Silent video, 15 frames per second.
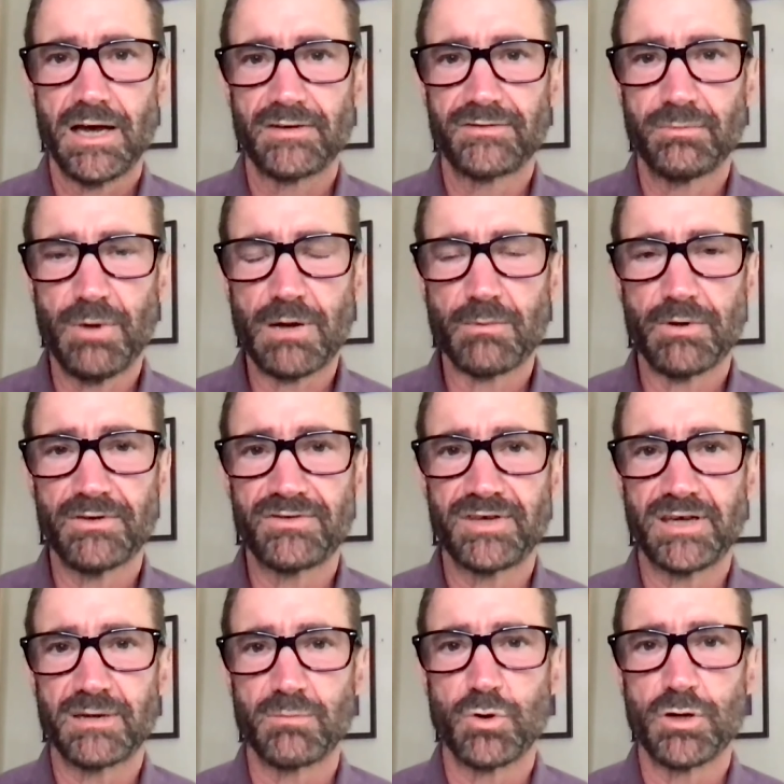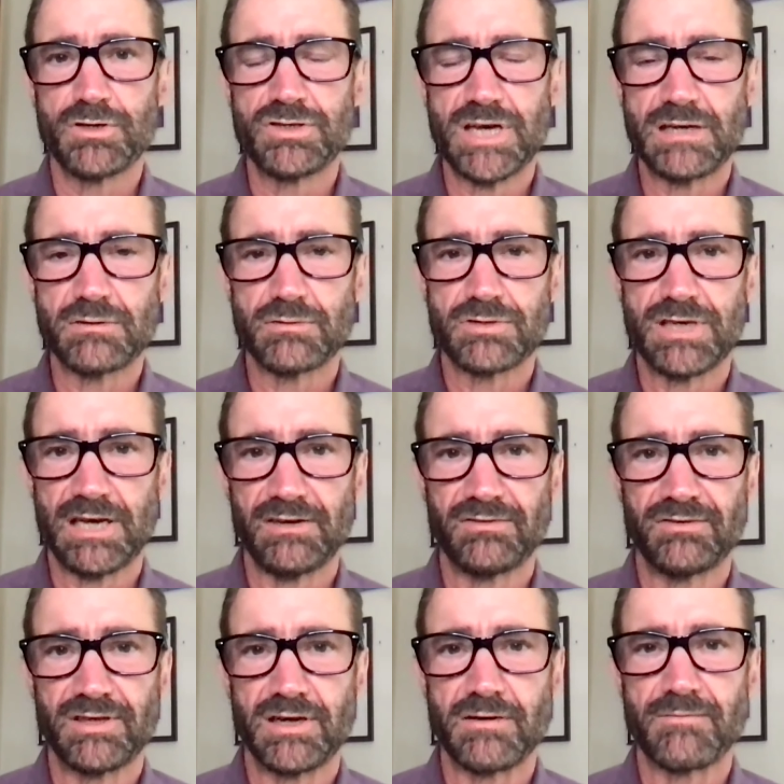So what we're seeing are more general
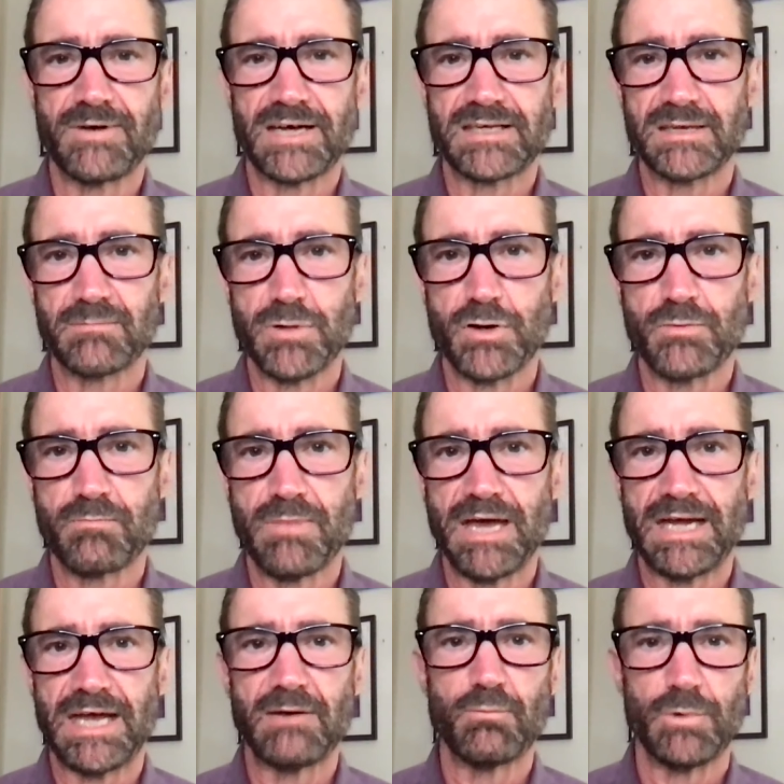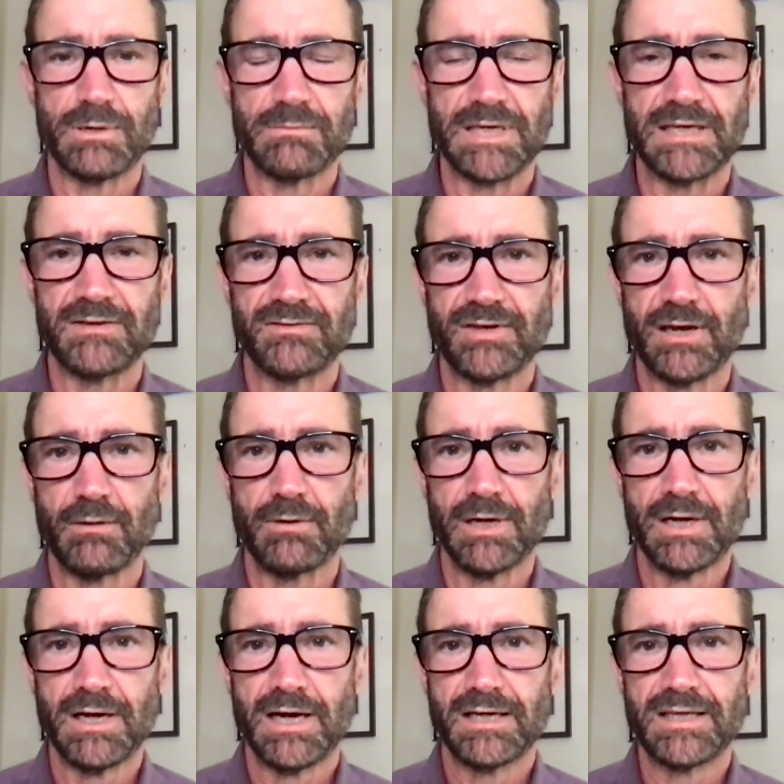changes that are affecting both men and women. So
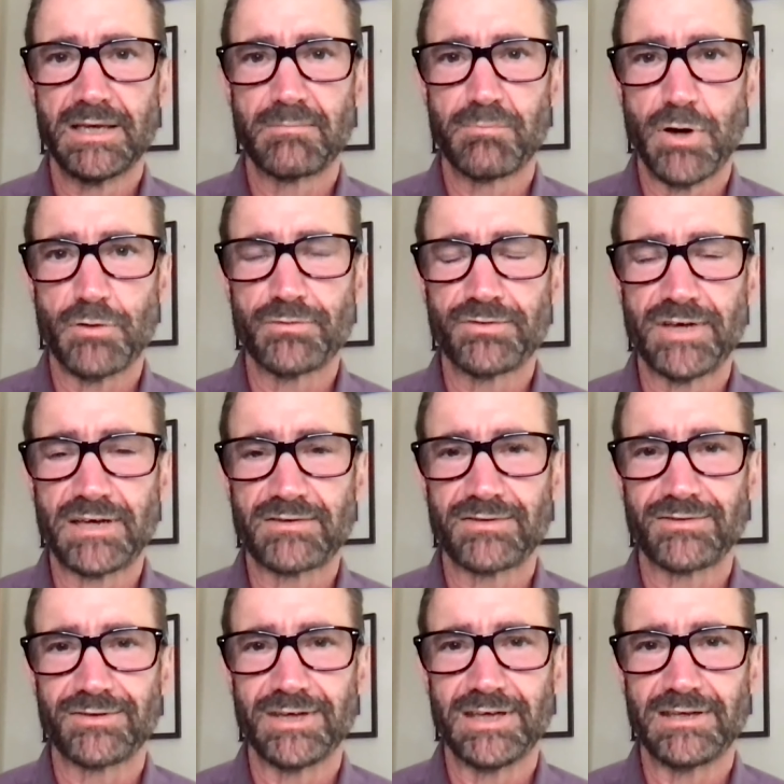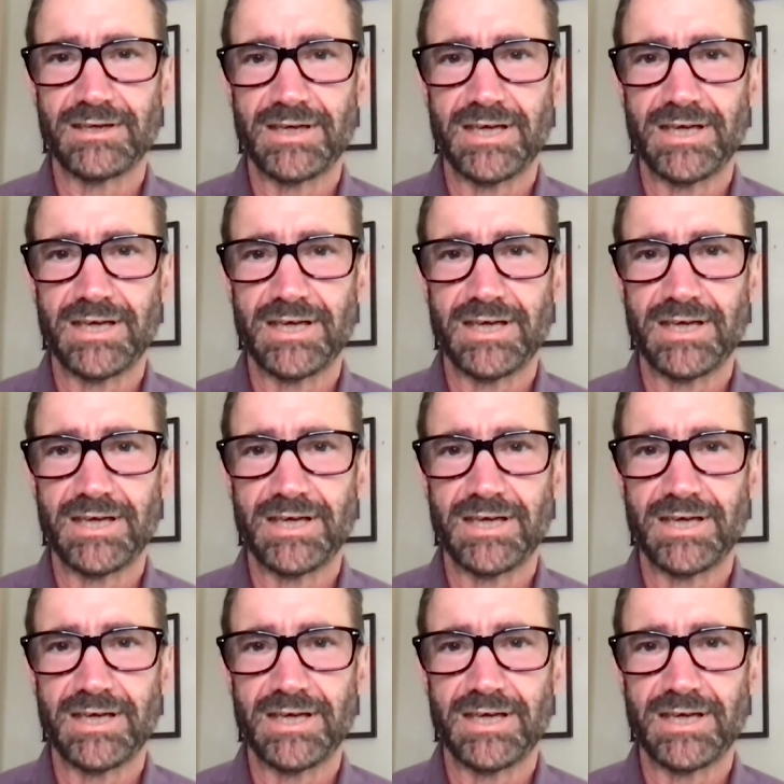I think both sexes need to